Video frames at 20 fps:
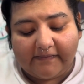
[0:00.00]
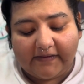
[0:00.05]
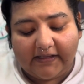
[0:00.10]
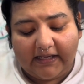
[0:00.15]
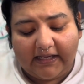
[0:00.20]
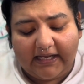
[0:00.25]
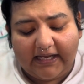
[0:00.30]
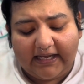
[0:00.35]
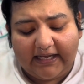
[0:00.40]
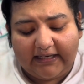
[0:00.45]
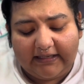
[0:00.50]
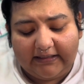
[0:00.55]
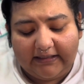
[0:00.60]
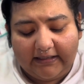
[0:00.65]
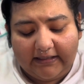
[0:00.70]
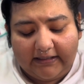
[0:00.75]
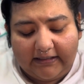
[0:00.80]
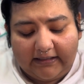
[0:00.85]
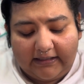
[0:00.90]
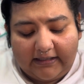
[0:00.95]
And
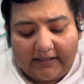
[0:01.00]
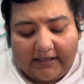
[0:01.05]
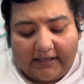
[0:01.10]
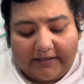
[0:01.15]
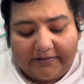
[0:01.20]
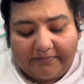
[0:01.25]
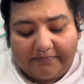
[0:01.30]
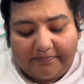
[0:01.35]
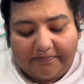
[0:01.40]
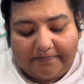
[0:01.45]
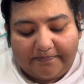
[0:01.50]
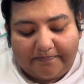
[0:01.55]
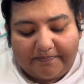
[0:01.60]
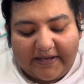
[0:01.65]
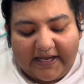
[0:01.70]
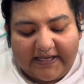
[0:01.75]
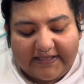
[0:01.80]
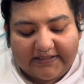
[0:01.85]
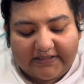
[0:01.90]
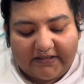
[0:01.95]

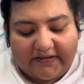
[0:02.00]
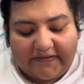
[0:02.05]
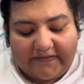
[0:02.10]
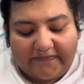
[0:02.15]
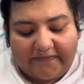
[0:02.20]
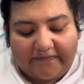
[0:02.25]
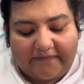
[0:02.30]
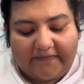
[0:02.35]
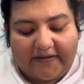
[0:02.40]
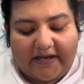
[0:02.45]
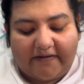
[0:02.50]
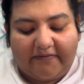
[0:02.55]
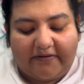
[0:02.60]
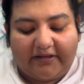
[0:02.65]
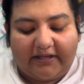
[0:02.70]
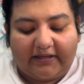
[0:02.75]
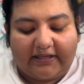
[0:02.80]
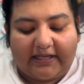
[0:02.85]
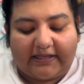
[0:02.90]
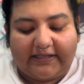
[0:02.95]
based off
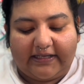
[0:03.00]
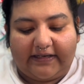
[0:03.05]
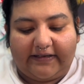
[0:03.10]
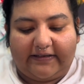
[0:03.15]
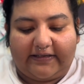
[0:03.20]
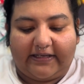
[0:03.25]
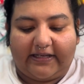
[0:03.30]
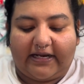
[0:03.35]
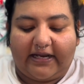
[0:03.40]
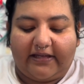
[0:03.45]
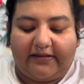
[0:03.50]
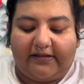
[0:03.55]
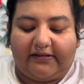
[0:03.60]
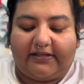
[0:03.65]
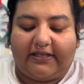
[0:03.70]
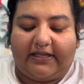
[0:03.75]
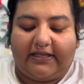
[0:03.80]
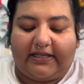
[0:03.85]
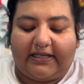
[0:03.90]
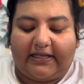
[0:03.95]
everything that they did, I think
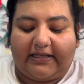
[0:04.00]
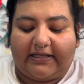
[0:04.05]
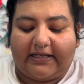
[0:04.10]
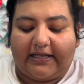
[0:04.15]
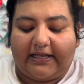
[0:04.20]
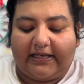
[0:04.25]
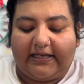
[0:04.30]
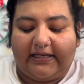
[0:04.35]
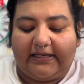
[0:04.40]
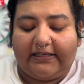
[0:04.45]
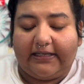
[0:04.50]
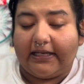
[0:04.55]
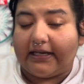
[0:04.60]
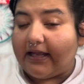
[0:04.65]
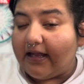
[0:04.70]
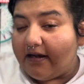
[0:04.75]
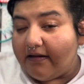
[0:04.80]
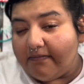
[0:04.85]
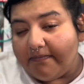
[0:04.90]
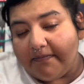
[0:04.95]
that he did
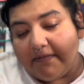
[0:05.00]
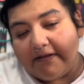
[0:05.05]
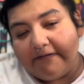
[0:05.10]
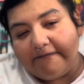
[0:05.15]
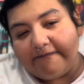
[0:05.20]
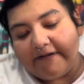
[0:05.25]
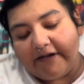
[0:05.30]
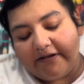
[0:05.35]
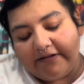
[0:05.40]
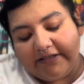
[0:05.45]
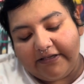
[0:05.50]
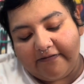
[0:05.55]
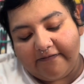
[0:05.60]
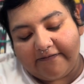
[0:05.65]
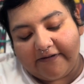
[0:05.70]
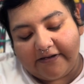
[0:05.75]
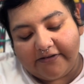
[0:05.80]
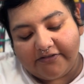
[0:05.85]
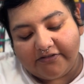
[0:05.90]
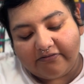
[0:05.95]
get a fairly
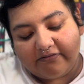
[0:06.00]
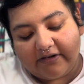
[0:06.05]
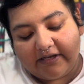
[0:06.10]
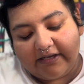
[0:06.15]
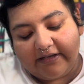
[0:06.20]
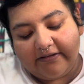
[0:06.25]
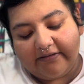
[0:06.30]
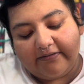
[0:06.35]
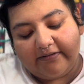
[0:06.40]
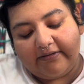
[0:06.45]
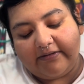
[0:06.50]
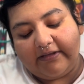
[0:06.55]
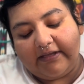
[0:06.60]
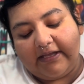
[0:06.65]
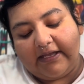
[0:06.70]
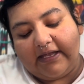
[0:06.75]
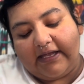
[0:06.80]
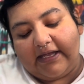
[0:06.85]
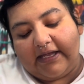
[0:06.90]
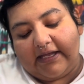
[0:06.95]
fair trial.
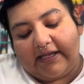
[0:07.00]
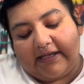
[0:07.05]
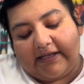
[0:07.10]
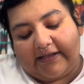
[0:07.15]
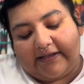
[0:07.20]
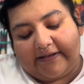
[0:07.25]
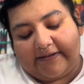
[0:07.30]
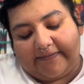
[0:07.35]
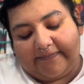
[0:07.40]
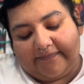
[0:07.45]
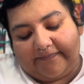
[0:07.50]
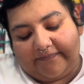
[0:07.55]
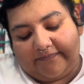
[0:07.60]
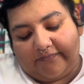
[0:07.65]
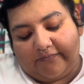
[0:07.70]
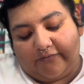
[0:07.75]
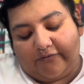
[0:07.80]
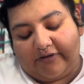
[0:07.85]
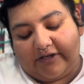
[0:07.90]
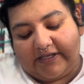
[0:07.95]

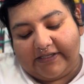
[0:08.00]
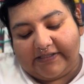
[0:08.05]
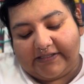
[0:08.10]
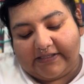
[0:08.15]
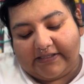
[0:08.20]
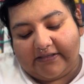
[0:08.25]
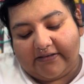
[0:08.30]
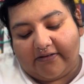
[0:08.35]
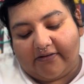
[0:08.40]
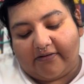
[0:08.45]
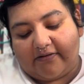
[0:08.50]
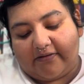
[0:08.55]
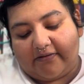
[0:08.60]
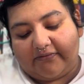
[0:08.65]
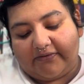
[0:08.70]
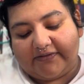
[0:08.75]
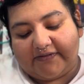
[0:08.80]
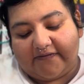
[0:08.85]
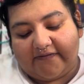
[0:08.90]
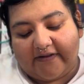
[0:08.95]
Once the court
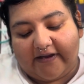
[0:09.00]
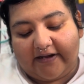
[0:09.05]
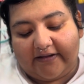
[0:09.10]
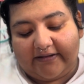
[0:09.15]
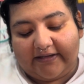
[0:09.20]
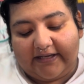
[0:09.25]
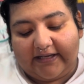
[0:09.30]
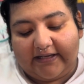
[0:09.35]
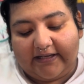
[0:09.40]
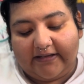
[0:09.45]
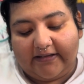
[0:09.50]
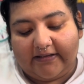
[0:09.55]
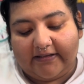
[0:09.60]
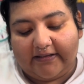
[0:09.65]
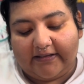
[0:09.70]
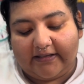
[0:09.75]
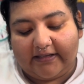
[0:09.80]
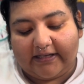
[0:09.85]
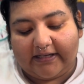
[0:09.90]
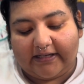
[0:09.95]
was finally
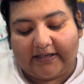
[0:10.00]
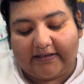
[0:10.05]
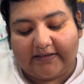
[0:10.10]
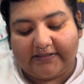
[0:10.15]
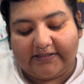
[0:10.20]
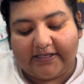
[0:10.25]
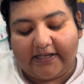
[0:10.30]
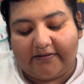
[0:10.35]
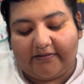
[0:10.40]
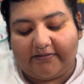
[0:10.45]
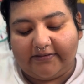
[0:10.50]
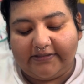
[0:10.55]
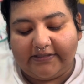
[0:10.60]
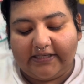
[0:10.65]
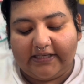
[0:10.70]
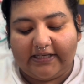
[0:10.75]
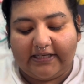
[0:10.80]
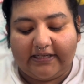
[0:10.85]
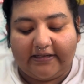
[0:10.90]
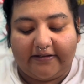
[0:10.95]
settled,
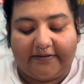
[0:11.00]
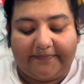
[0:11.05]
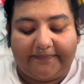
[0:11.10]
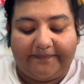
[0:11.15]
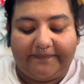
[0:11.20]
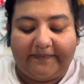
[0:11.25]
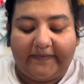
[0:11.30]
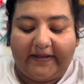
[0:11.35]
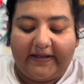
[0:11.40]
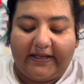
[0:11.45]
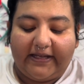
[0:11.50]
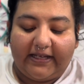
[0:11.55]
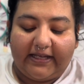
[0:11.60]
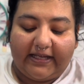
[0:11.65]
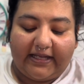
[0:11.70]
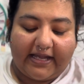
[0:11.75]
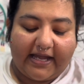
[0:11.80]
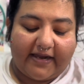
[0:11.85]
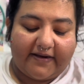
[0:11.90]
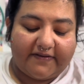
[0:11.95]

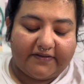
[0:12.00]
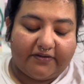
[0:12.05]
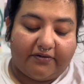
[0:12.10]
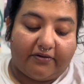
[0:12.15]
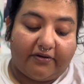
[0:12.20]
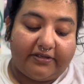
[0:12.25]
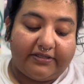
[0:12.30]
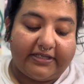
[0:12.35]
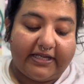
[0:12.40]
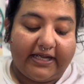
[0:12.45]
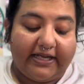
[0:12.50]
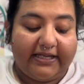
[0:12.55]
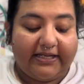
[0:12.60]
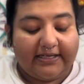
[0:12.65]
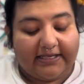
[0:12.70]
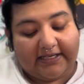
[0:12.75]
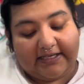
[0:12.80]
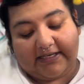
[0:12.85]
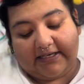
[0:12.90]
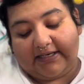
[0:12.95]
he had his court date
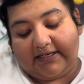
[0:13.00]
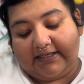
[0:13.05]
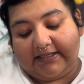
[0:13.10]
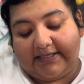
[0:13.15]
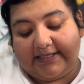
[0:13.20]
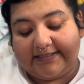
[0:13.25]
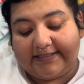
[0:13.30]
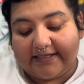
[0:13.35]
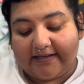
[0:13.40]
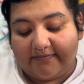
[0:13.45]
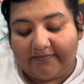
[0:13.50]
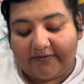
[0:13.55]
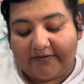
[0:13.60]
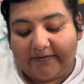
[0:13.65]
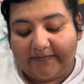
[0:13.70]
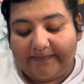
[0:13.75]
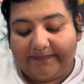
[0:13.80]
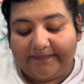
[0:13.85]
in December.